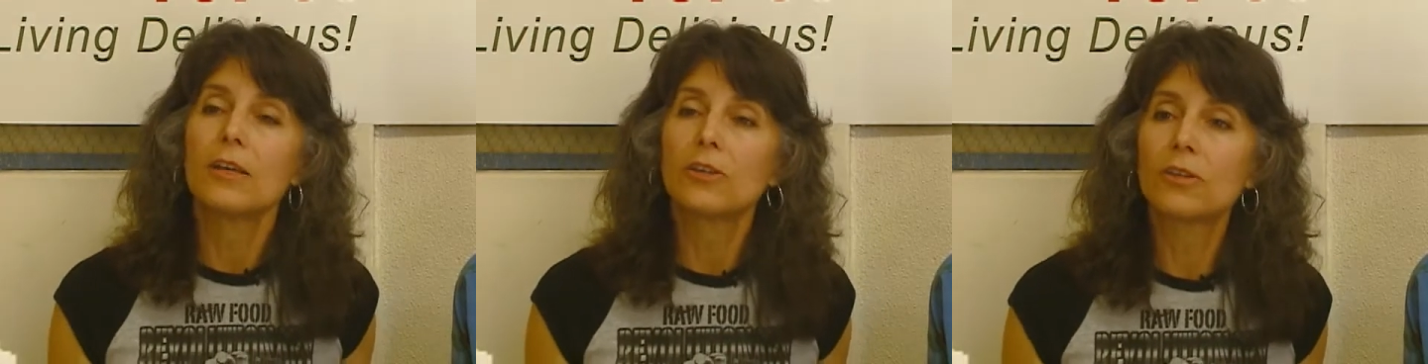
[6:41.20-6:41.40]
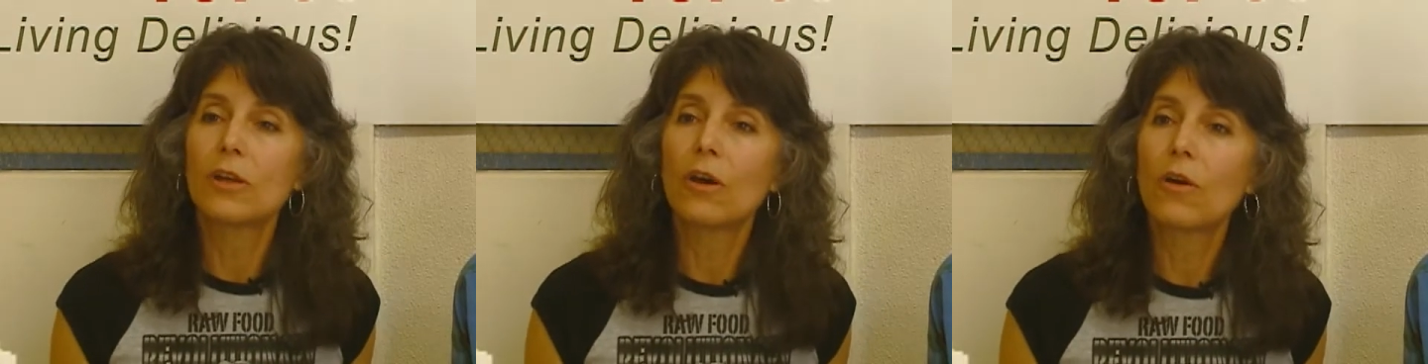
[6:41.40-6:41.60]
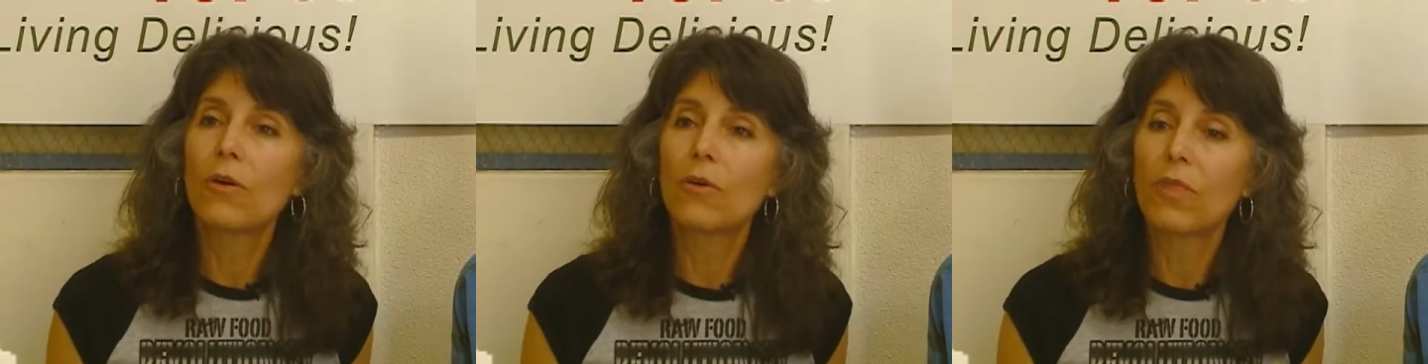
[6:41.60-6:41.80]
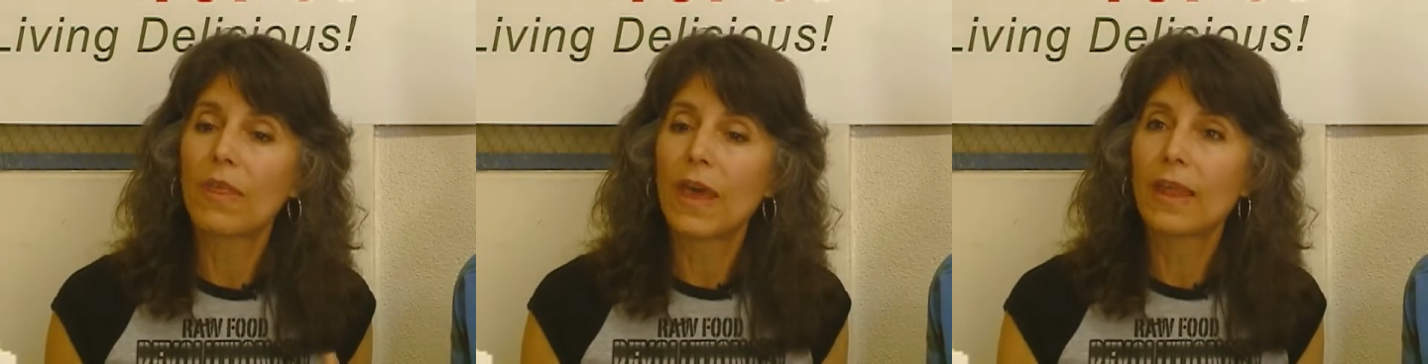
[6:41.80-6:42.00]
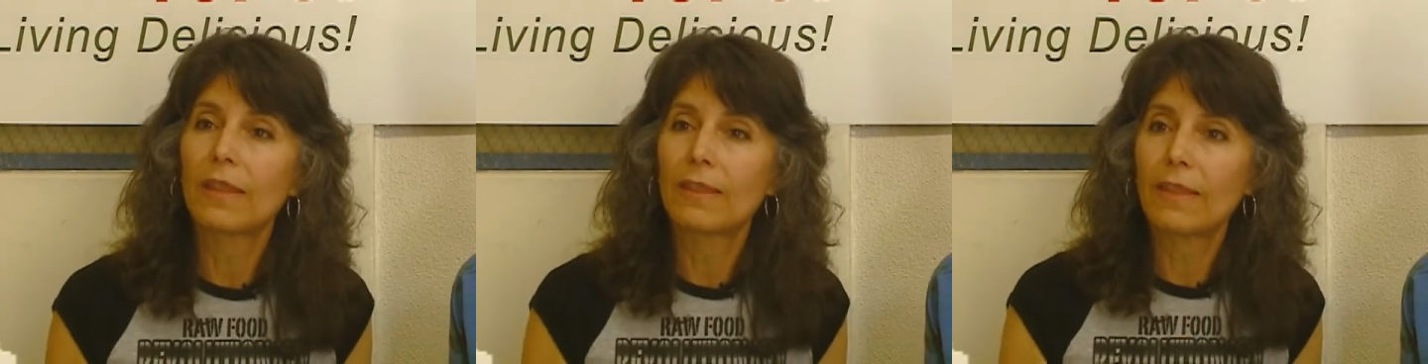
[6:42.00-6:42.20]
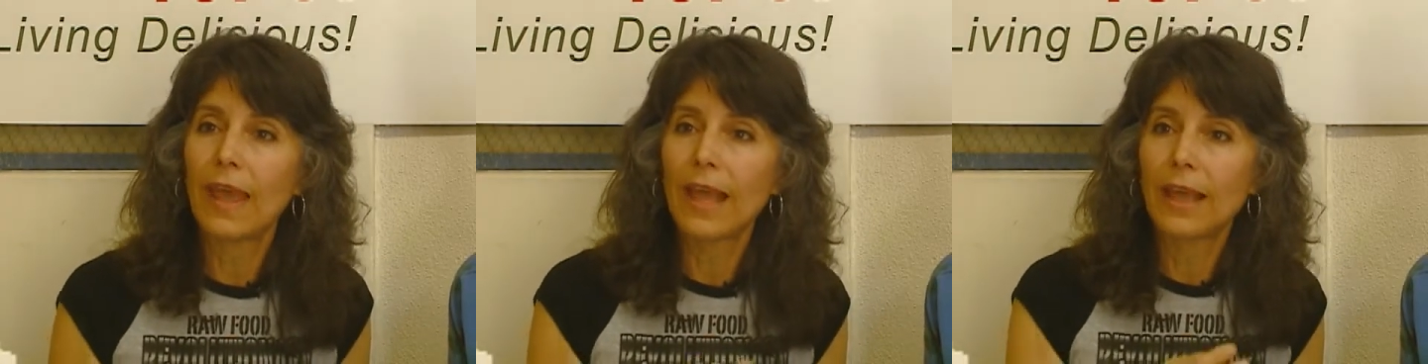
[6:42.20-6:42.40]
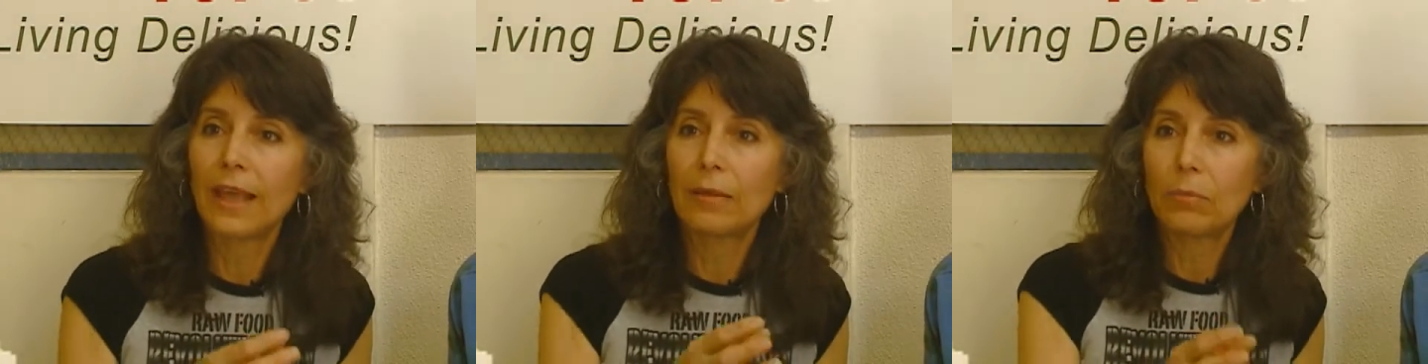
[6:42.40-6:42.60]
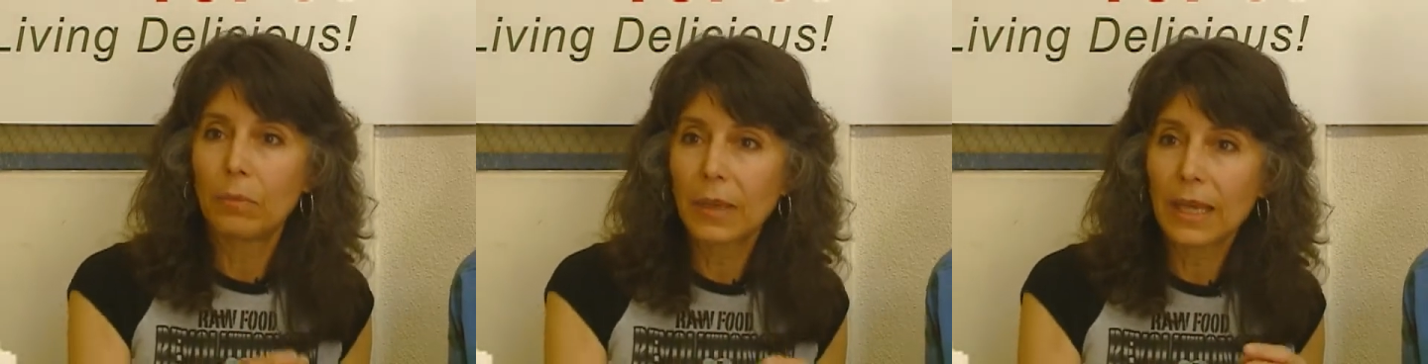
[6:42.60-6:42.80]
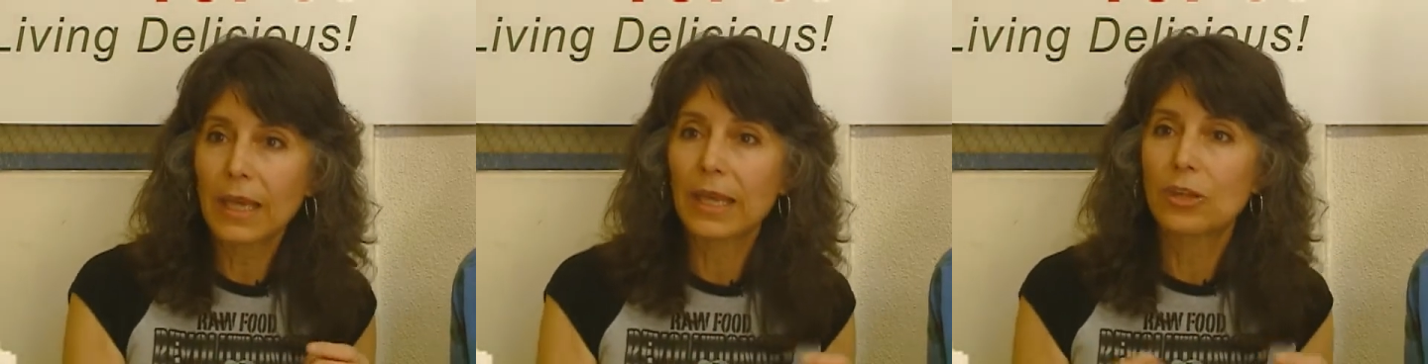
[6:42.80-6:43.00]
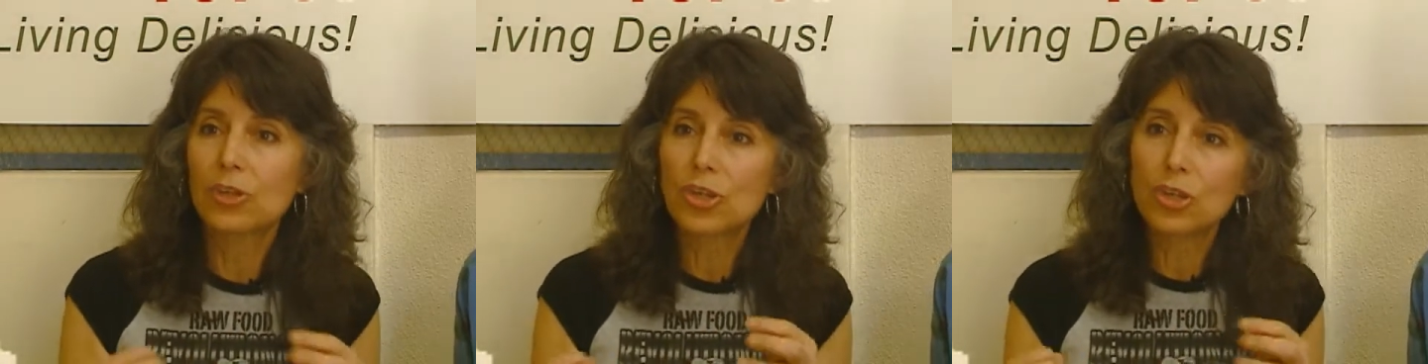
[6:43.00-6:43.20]
so that they can pick
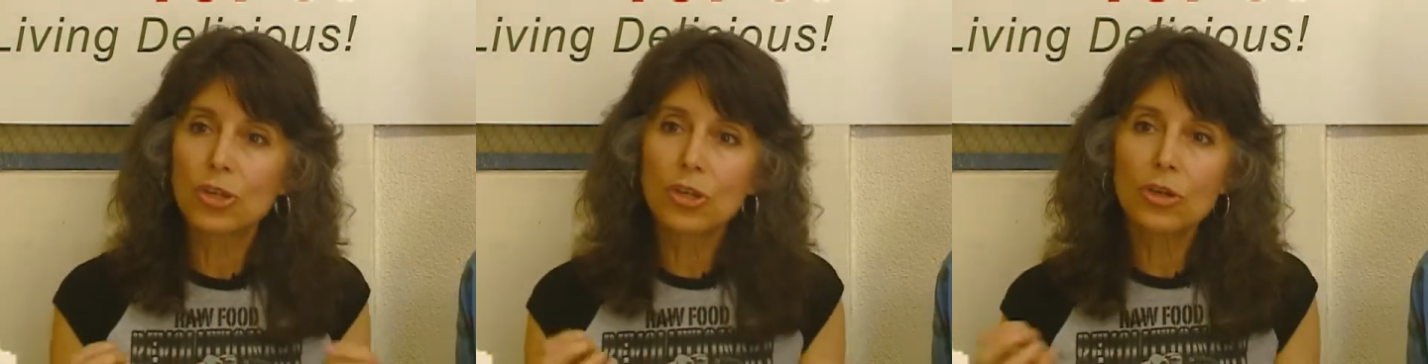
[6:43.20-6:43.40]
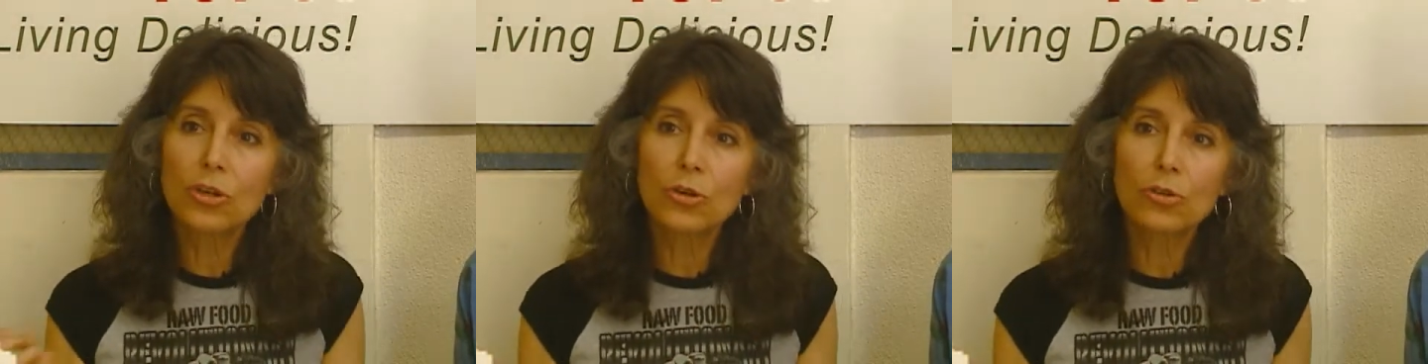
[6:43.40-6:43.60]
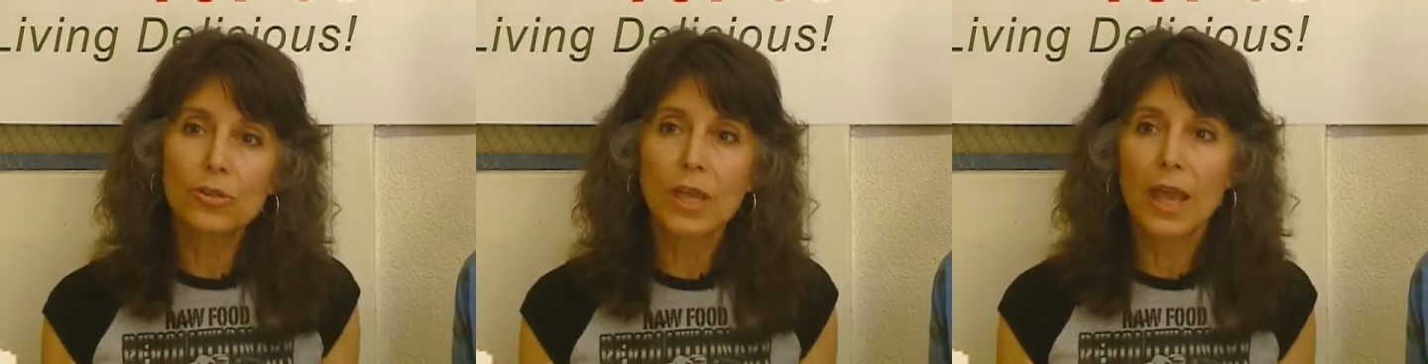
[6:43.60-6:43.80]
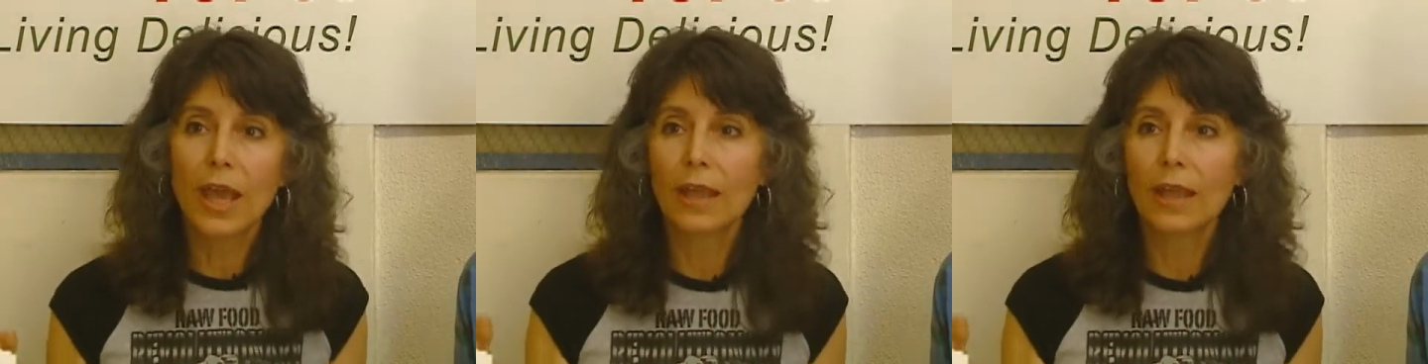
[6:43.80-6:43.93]
and choose,